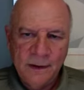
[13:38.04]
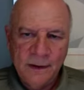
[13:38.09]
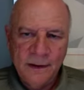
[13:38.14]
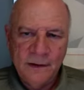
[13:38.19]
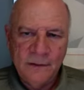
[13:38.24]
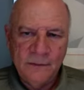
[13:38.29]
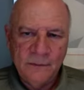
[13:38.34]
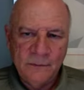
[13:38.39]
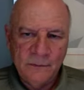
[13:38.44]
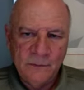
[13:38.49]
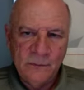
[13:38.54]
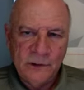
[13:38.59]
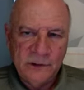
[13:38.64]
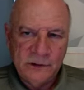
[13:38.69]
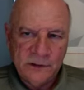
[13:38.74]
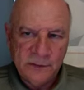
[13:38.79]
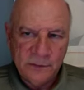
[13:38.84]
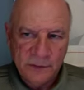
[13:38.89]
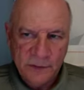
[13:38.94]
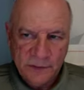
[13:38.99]
And
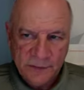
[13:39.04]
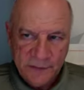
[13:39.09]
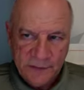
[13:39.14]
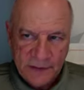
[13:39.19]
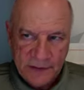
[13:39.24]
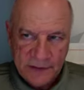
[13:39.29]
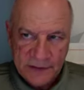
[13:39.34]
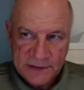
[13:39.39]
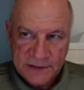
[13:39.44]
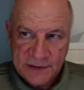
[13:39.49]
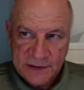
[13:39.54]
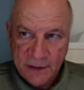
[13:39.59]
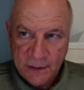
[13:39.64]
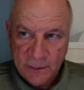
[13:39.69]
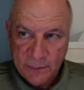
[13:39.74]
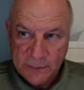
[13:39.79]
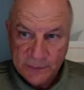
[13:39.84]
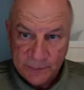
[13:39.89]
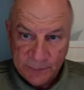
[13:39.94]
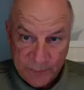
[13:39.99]
what Dorothy has
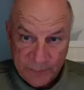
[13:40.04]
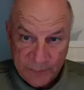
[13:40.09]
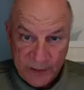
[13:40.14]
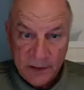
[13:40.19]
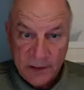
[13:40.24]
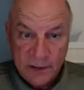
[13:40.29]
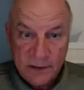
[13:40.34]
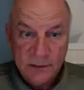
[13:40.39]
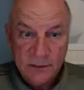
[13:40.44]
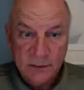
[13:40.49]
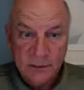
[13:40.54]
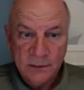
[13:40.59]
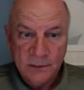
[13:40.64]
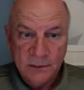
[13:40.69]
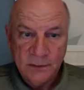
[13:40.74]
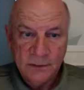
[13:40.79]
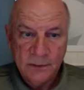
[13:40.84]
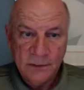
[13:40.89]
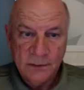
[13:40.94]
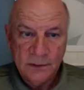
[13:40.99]
helped me do
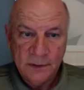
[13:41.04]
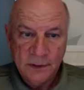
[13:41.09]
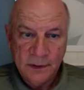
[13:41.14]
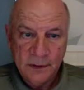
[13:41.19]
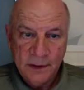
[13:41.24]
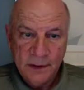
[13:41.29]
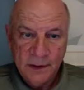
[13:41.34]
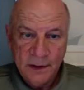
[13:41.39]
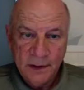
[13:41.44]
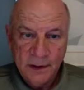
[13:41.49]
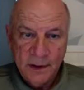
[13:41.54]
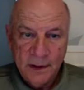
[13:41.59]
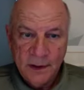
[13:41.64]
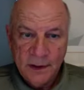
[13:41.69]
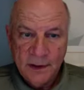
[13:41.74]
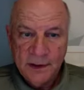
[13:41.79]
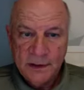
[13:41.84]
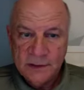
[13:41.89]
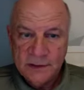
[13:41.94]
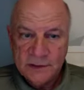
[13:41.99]

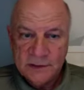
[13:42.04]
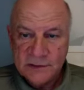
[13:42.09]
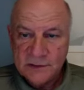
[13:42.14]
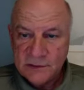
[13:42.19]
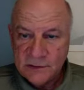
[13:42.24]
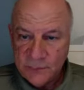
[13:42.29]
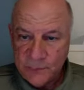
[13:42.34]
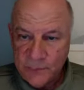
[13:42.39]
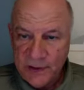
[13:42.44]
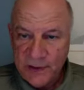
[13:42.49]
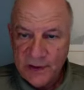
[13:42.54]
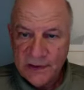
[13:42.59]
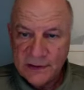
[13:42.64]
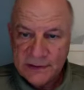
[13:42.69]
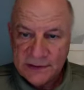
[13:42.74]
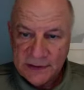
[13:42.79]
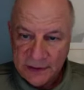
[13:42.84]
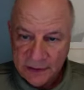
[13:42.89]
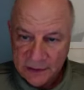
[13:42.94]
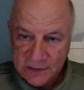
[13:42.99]
is to pay
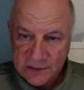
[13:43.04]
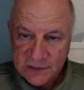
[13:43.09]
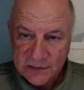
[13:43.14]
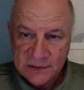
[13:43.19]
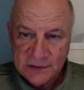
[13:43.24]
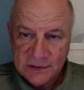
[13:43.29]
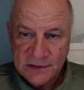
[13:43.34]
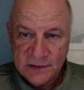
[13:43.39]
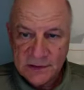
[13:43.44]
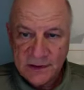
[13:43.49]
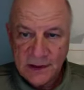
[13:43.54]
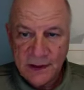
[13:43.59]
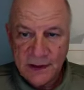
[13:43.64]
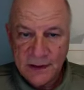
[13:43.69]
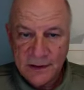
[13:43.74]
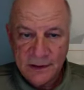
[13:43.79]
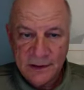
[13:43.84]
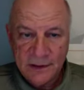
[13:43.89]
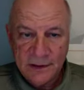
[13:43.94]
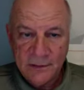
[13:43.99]
attention to
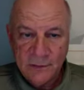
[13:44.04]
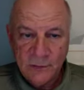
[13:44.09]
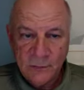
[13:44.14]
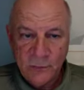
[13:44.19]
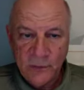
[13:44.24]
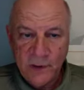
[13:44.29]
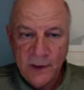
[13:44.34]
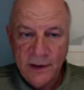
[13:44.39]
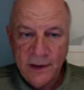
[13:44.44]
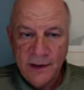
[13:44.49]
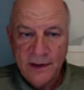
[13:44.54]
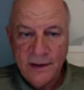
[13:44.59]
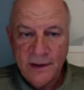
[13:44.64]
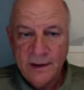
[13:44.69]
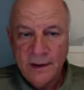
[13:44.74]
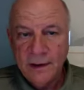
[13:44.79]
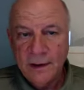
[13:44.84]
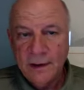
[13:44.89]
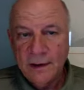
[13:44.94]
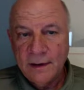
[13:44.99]
that in a way
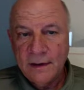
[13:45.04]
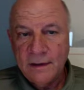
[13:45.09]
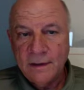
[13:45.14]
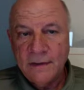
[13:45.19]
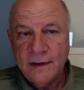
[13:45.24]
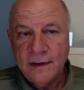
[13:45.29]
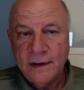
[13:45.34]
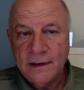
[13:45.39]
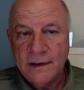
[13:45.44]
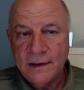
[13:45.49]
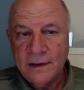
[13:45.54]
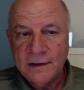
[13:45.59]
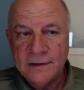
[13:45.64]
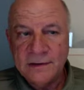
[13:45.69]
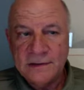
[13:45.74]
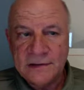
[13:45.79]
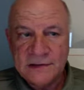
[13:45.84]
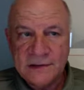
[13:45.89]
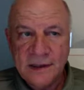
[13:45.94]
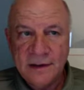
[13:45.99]
that,
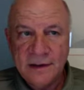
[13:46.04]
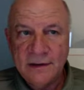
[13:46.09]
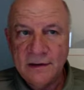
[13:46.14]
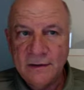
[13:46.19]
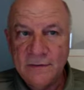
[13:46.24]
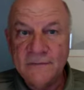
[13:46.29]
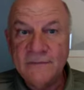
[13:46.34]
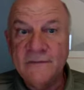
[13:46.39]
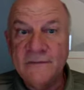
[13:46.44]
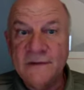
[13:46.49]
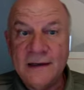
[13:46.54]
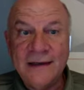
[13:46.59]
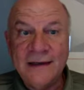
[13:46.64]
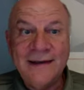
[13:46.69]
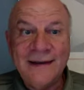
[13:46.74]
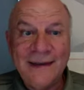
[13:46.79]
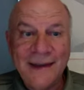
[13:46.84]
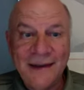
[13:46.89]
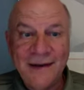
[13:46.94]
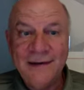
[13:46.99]
instead of
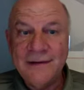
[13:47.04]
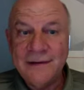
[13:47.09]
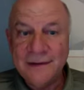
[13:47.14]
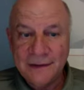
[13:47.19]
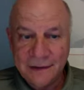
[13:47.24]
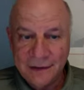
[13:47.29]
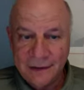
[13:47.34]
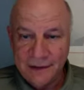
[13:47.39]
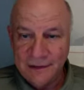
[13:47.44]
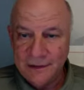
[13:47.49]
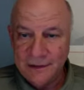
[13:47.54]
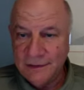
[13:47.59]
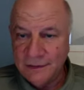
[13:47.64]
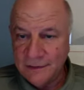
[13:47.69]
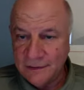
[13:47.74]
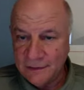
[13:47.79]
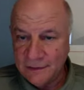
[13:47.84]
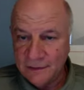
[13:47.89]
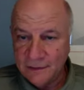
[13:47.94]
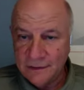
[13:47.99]
negating
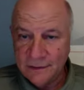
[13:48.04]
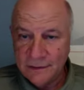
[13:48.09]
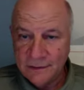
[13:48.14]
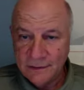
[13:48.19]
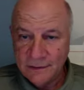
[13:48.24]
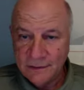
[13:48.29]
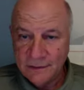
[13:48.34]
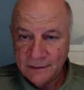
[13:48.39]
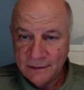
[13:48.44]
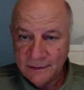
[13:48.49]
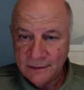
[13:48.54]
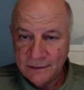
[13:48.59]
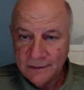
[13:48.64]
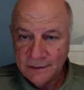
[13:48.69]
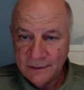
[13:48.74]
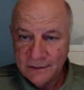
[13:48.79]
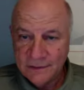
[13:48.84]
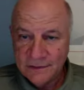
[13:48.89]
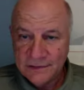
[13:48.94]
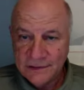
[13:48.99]
anything,
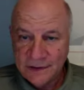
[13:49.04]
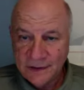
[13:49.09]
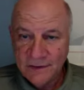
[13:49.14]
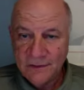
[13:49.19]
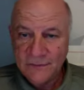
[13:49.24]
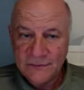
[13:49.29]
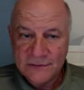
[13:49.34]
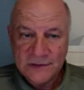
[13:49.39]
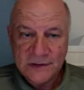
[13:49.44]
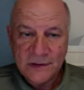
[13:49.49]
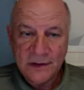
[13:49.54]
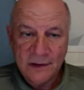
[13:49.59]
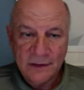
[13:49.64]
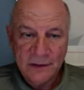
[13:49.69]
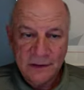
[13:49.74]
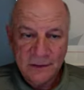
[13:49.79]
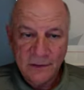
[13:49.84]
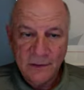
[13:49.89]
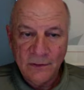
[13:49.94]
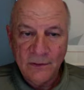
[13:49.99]
instead of
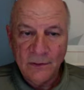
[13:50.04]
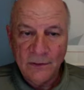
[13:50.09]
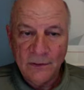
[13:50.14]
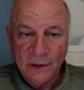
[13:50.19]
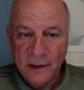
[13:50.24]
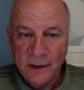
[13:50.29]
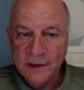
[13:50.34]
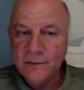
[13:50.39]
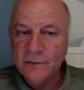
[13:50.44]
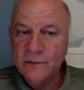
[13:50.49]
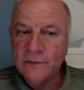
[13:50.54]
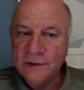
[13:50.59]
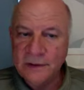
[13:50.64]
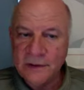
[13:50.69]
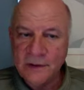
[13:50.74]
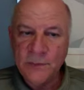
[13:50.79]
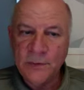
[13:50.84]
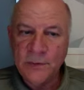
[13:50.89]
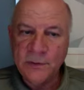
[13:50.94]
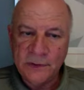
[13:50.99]
saying no, I go
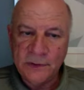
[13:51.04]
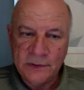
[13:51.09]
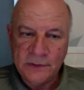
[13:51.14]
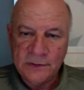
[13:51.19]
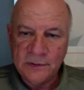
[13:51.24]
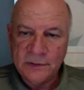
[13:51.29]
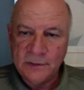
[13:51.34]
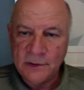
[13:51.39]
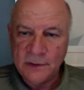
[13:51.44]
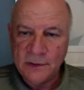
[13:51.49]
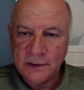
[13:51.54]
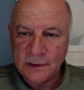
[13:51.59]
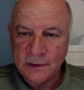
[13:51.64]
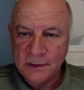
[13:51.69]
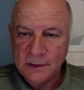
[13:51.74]
deeper into it.